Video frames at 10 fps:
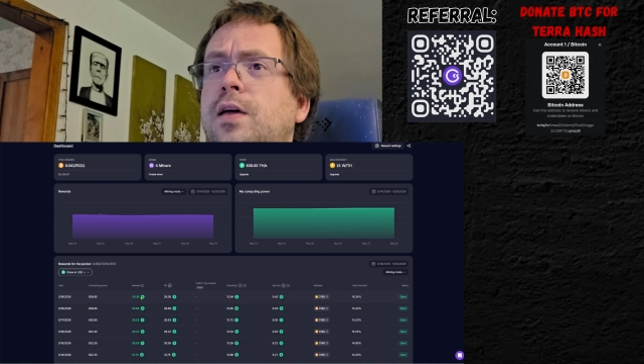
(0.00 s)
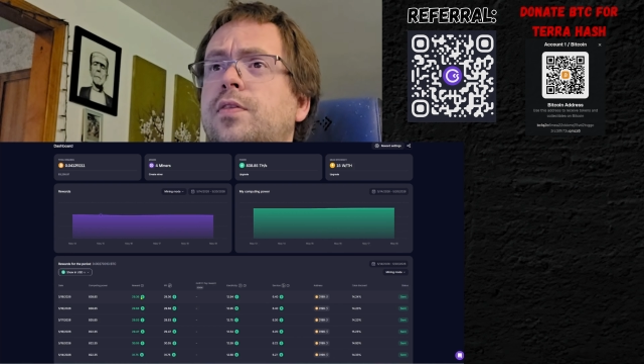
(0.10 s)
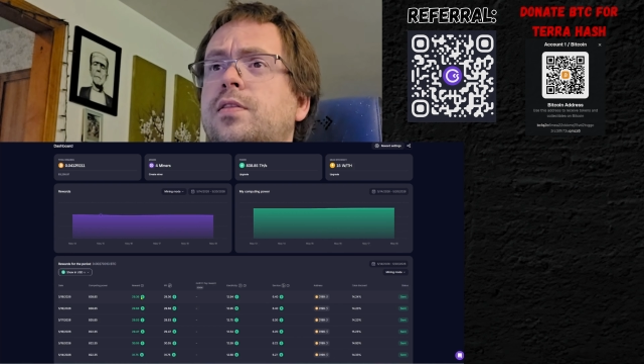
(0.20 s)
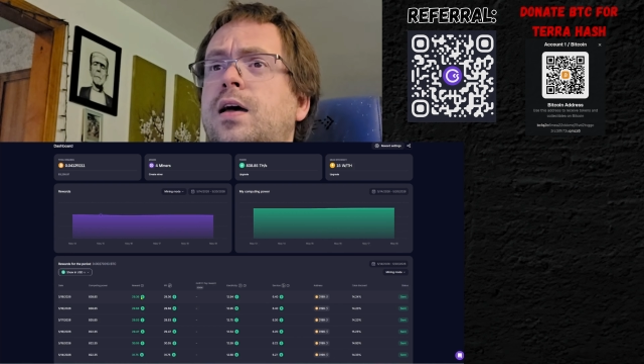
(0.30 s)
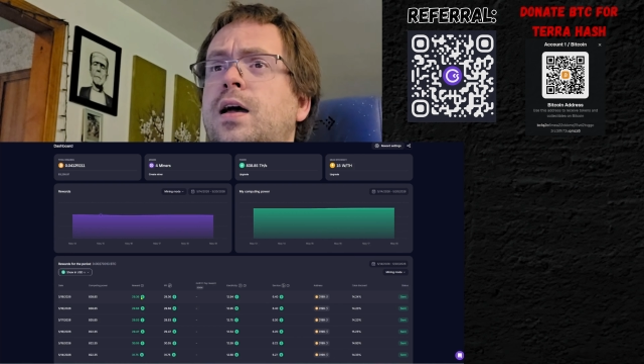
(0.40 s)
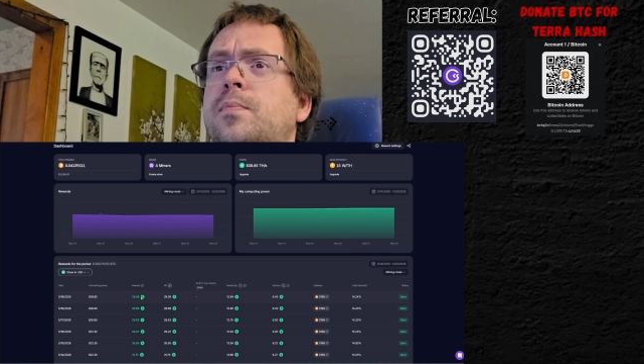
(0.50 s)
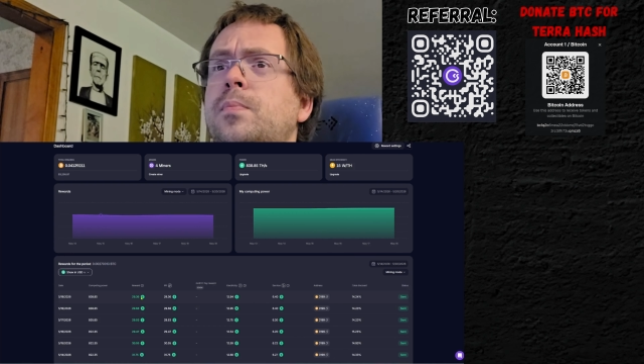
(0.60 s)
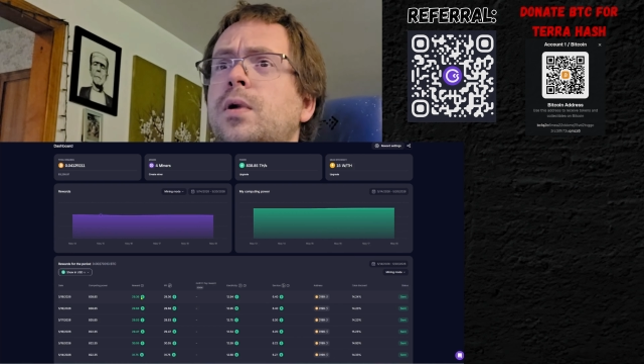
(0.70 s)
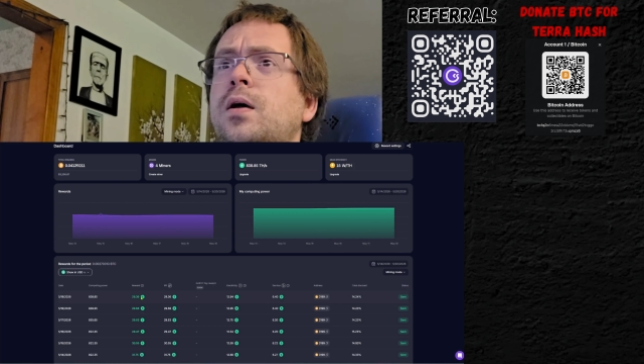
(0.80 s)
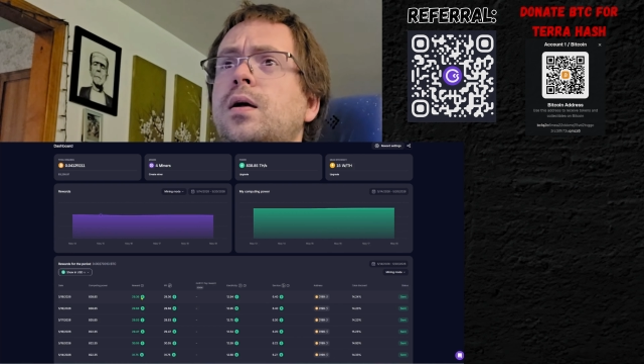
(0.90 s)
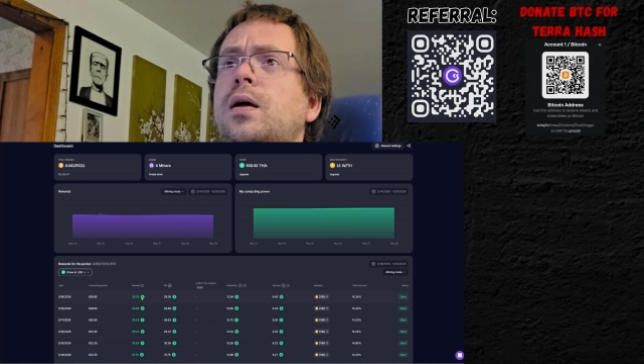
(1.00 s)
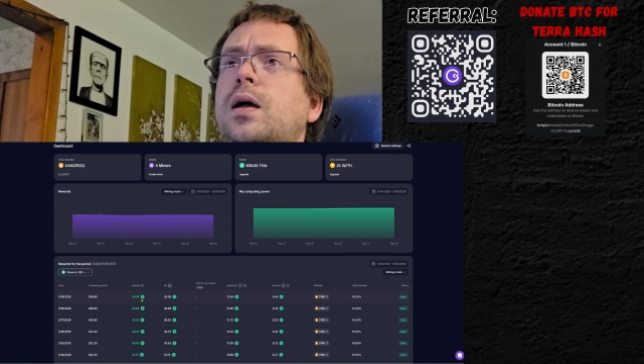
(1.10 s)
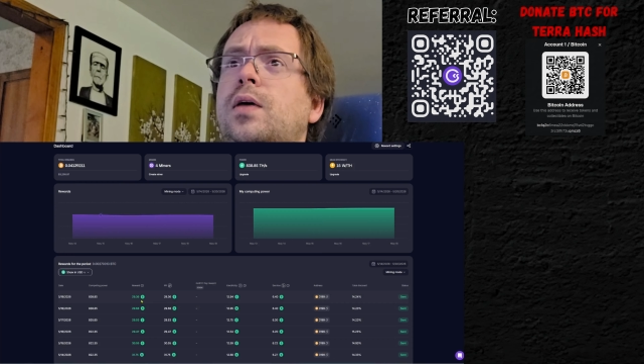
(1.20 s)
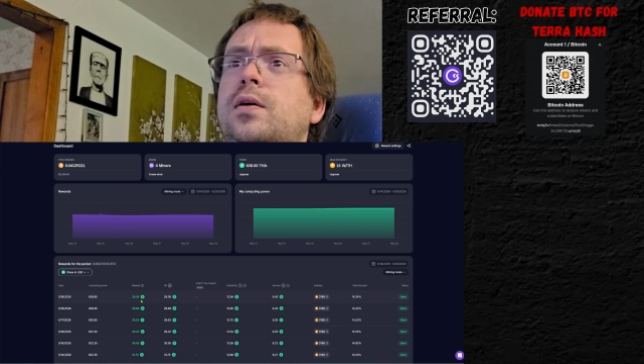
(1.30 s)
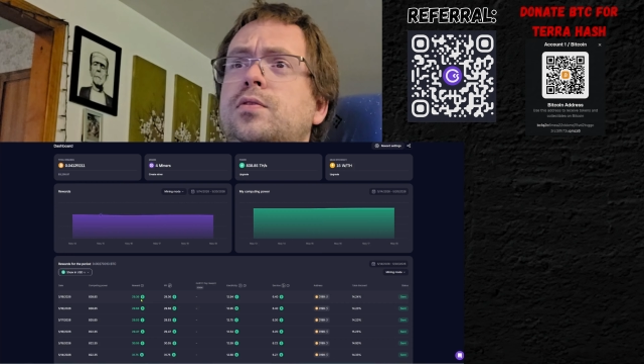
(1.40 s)
at the time.
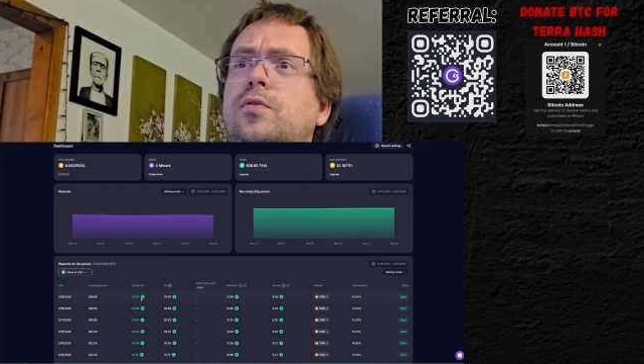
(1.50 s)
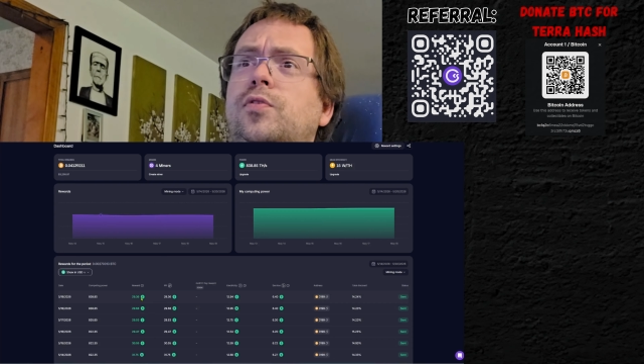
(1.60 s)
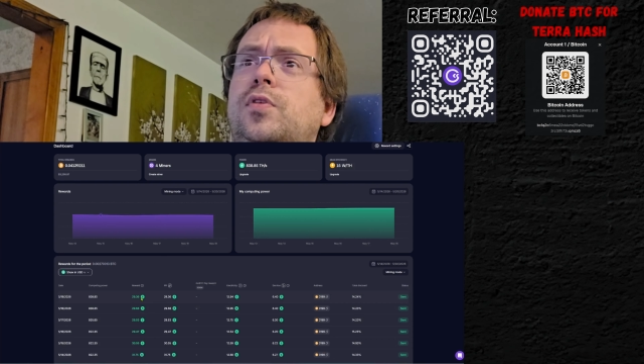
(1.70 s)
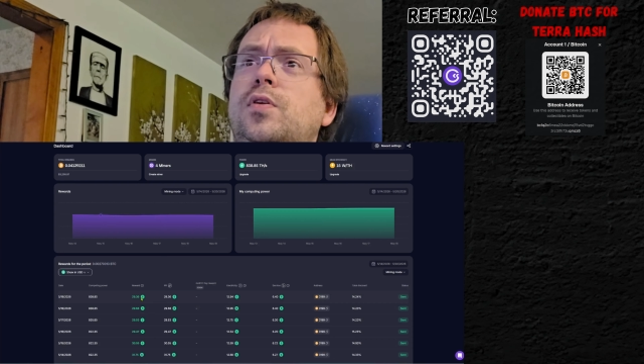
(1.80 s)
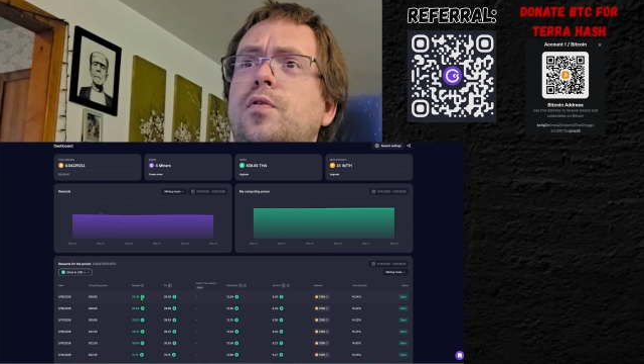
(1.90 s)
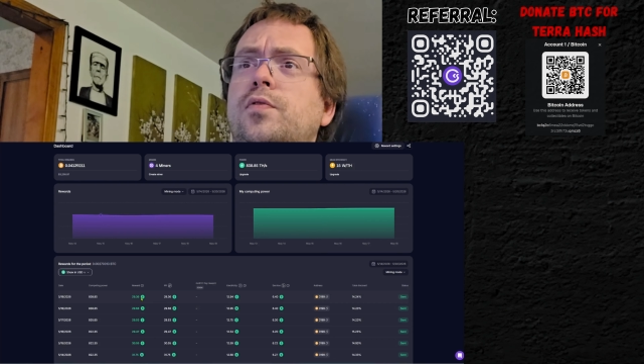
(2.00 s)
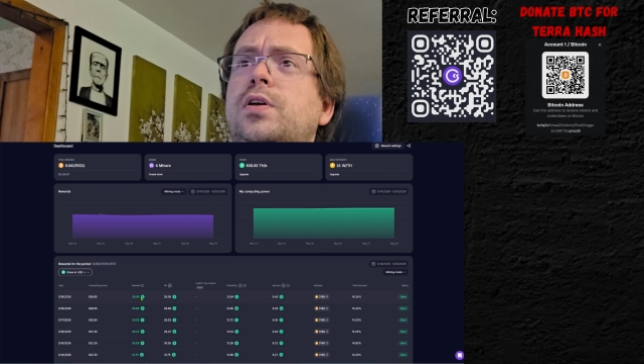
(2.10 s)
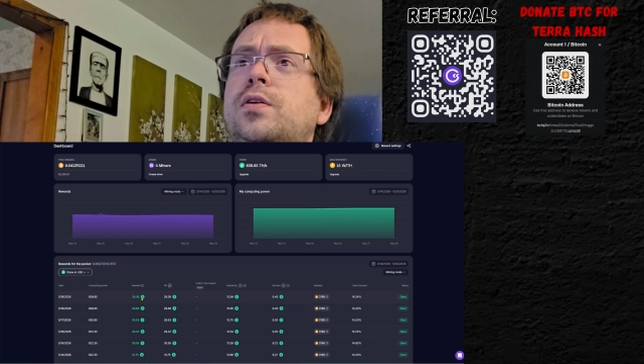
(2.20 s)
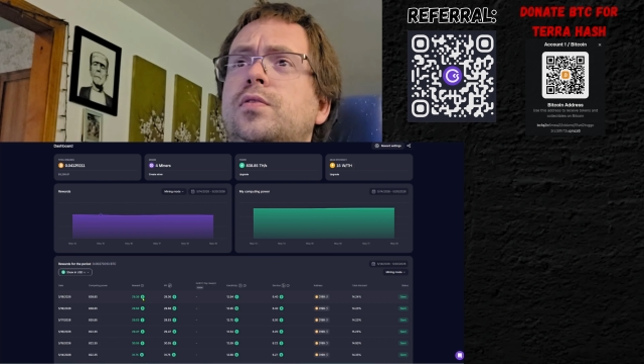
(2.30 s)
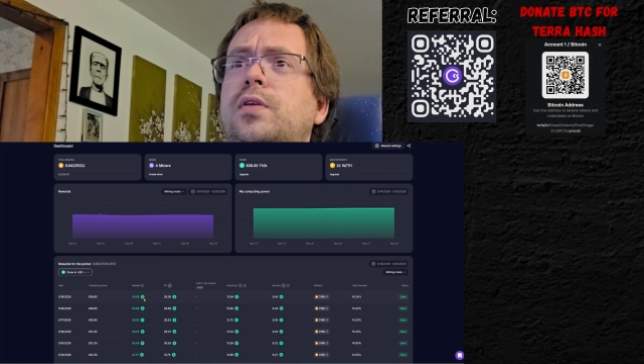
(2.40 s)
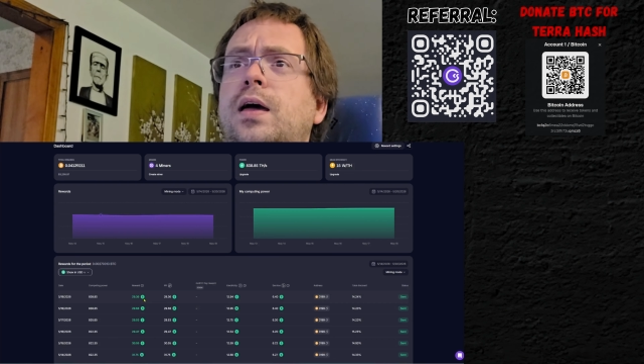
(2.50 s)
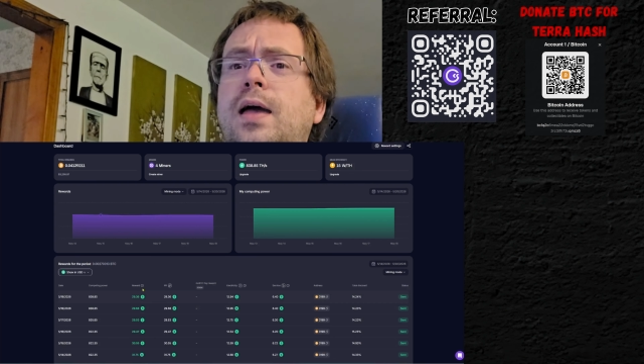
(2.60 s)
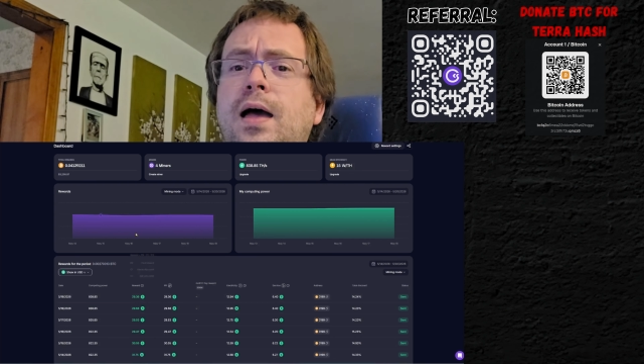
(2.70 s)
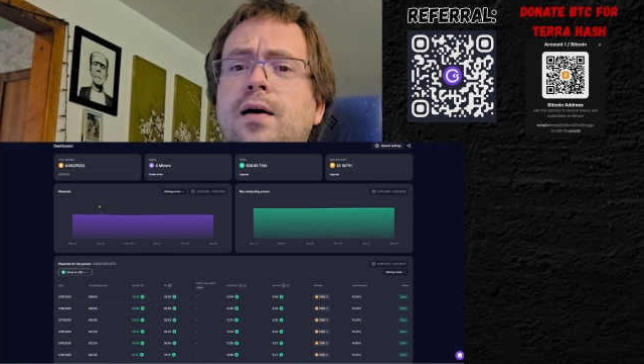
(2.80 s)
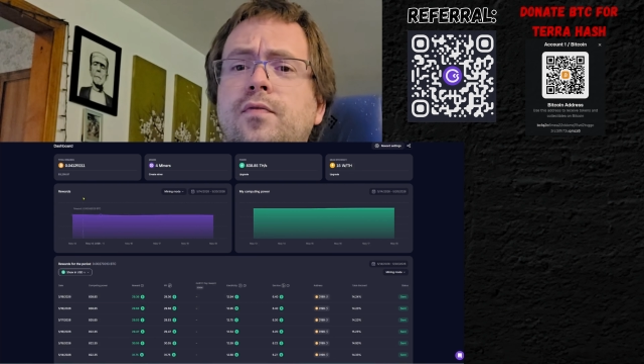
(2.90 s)
And then you'll see over here that I
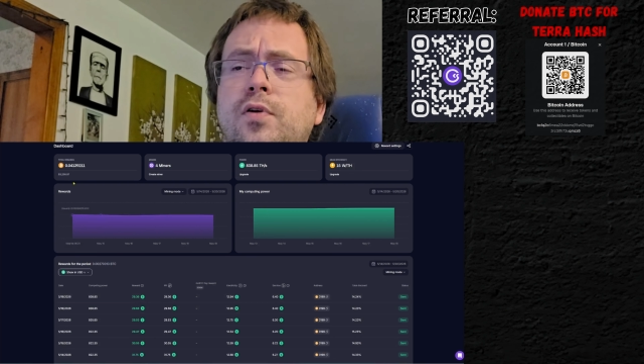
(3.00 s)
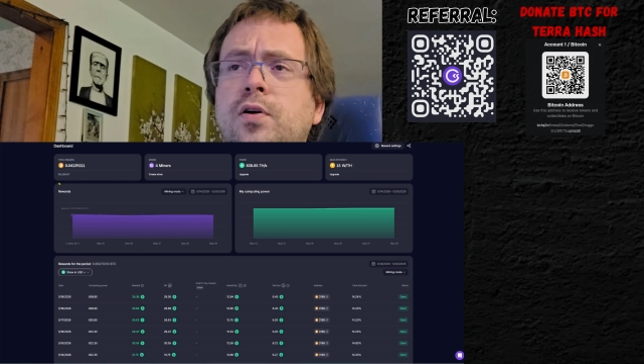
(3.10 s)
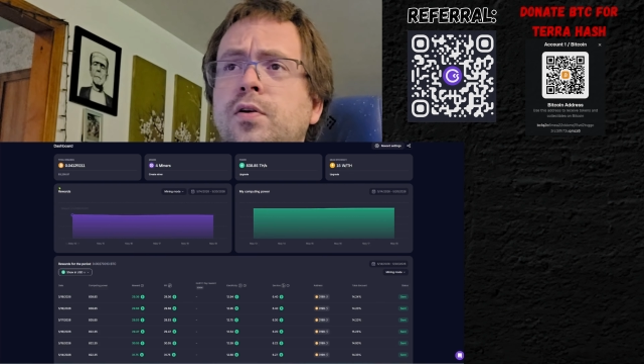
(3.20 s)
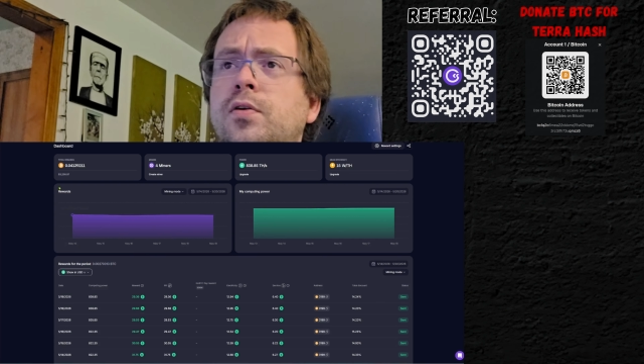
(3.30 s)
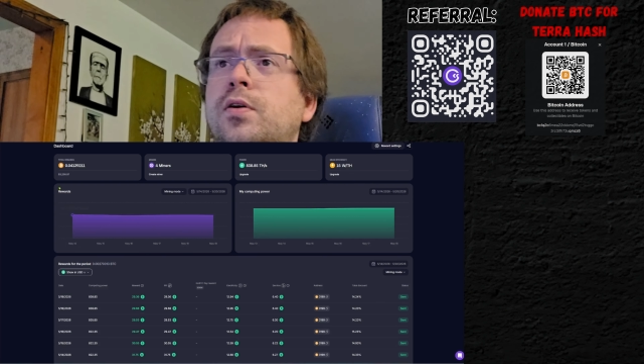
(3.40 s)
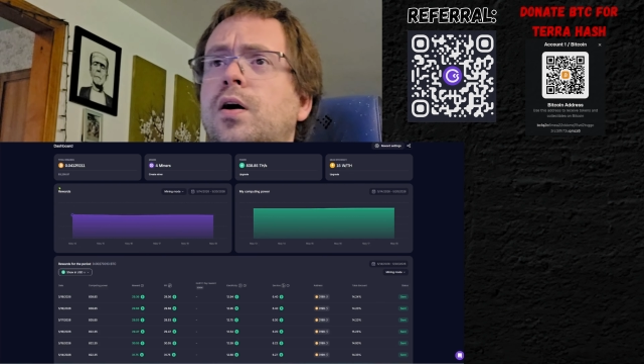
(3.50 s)
have earned